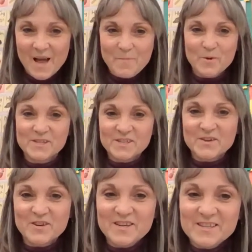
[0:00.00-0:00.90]
boys
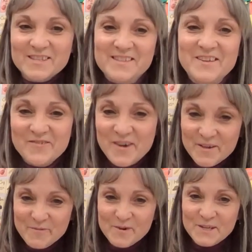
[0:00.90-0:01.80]
and girls.
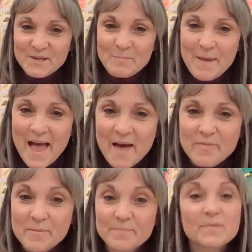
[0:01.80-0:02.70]
Ready for a little
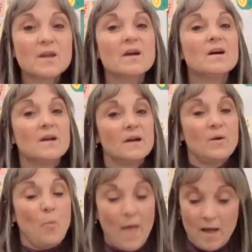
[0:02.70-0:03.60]
math?
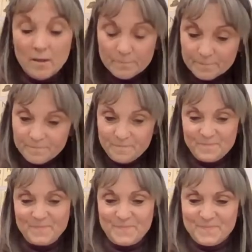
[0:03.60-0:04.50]
Well,
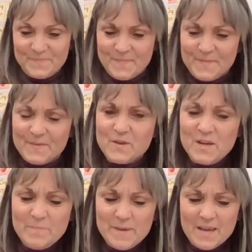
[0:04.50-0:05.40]
it's going
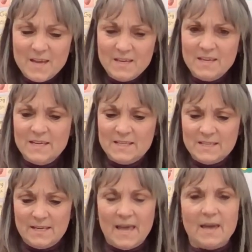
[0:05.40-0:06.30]
to be kind of neat
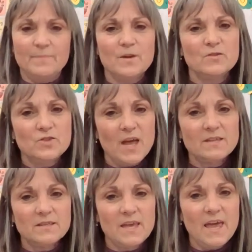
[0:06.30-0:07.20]
today.
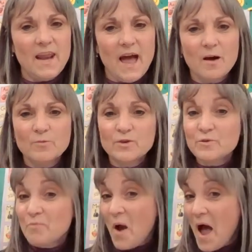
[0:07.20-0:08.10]
Just get out
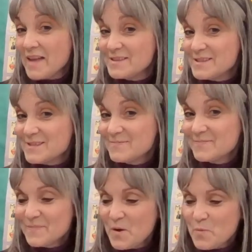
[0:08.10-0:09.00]
your rods,
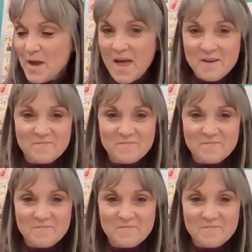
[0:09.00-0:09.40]
okay?